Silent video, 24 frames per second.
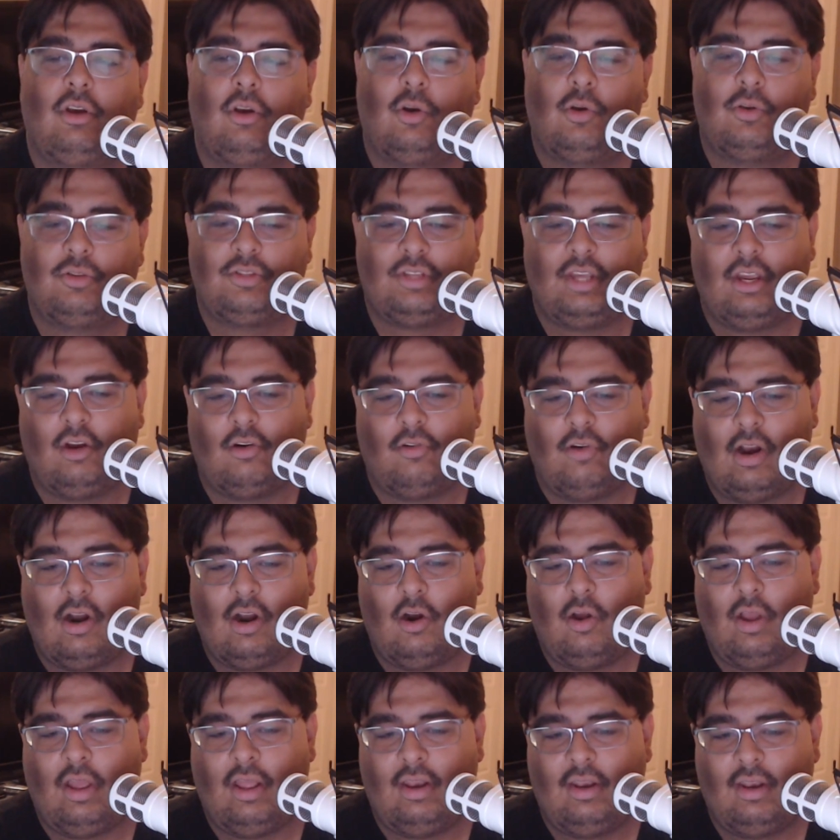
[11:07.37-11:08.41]
Jose
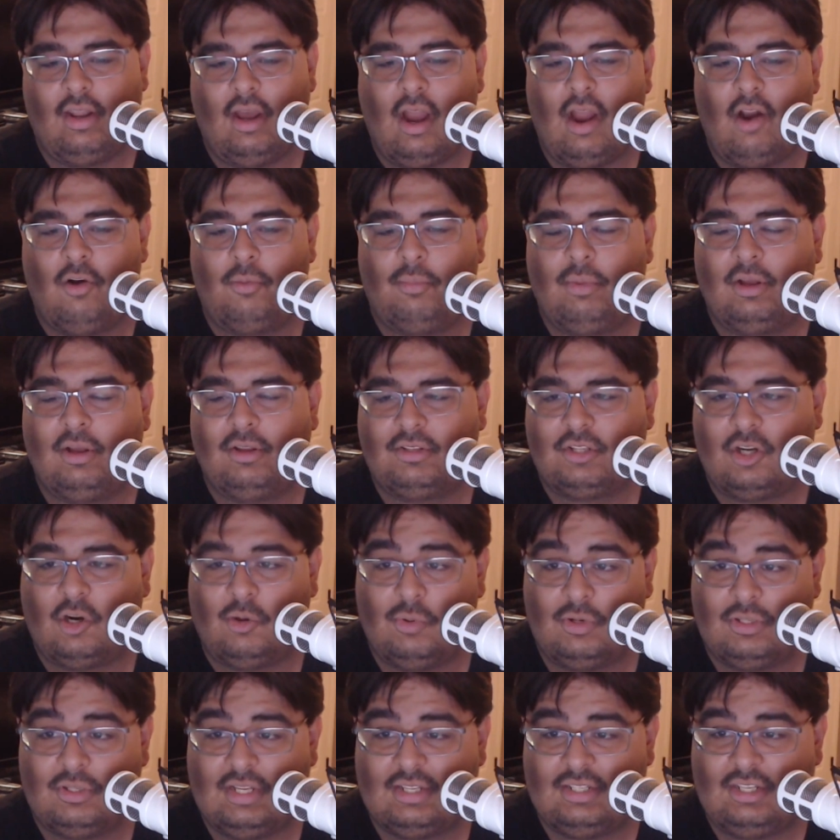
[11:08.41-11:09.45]
Guerrero, and Ira Bell Star
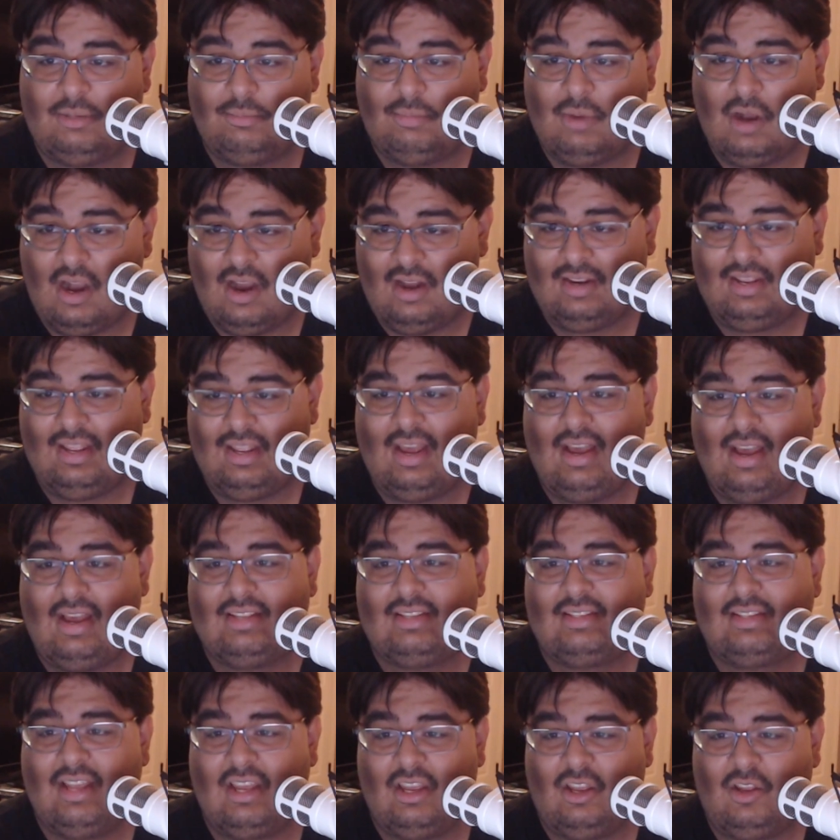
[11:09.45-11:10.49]
Wars Destiny podcast.
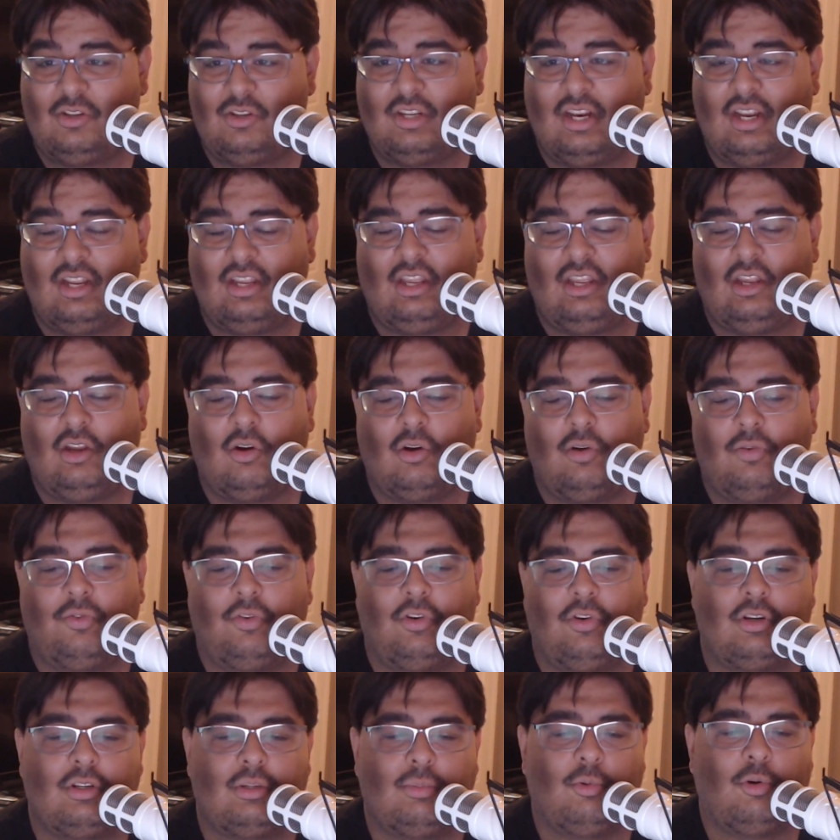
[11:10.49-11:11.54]
Thank you, Jedi Geek Girl, for
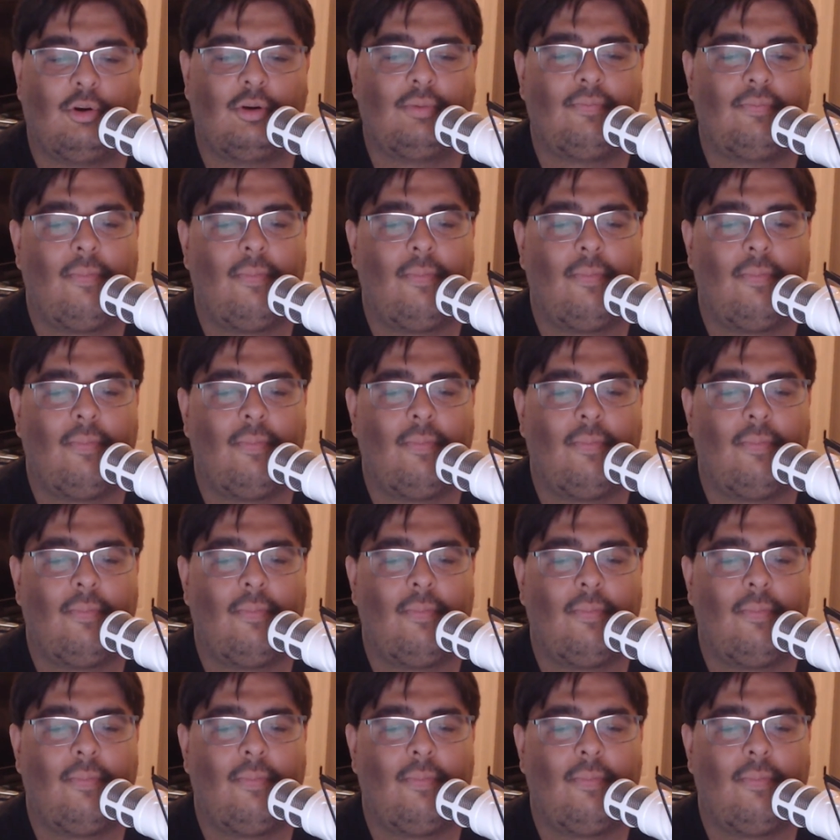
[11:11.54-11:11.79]
your support.